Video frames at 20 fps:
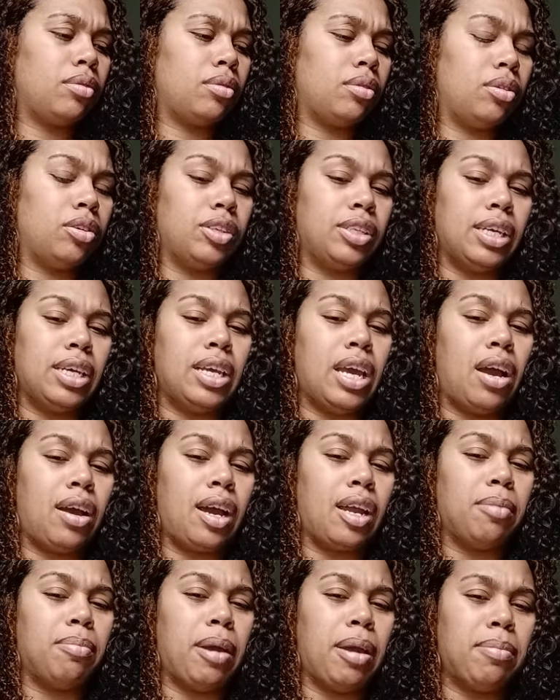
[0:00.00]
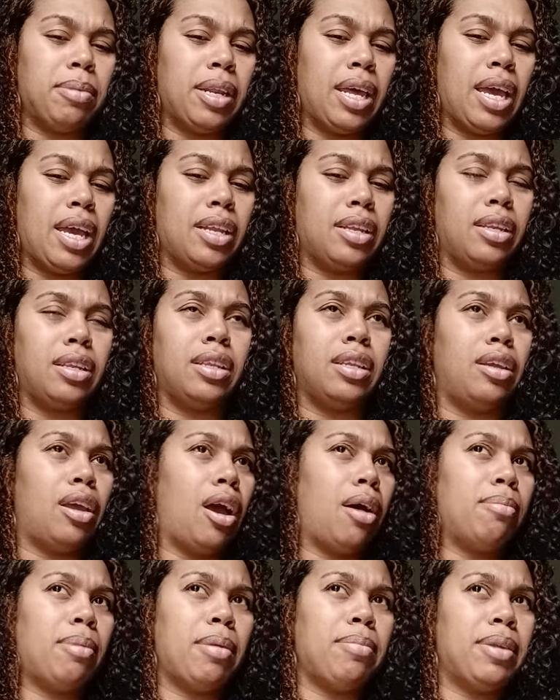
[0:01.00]
Or say y'all got a baby dad,
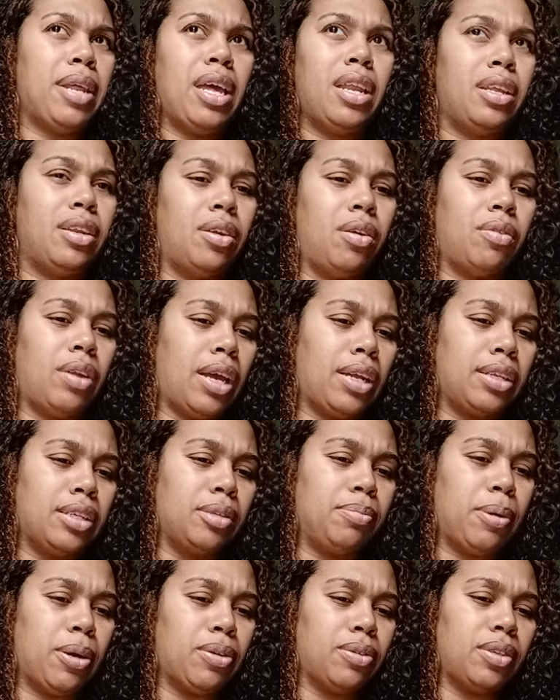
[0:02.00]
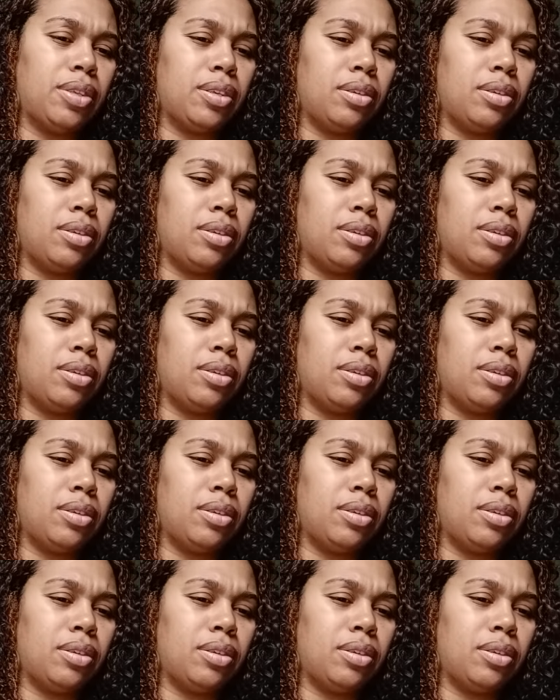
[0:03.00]
y'all baby daddy don't like this person.